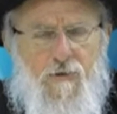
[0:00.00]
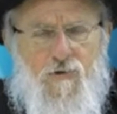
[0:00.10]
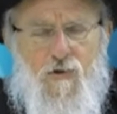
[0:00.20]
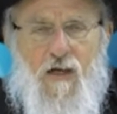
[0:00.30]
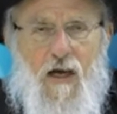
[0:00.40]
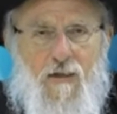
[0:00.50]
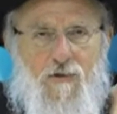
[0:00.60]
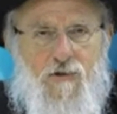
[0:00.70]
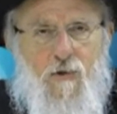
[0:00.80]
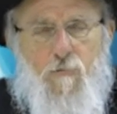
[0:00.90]

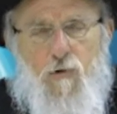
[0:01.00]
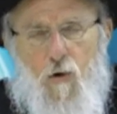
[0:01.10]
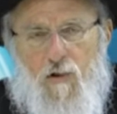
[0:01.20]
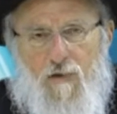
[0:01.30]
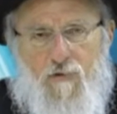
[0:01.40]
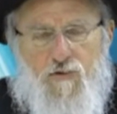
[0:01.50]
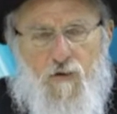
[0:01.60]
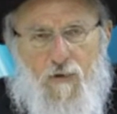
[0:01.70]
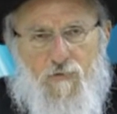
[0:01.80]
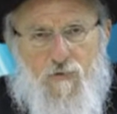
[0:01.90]
sociologist named Claude
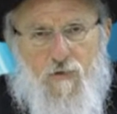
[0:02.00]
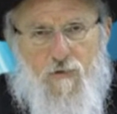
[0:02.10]
Levi-Strauss.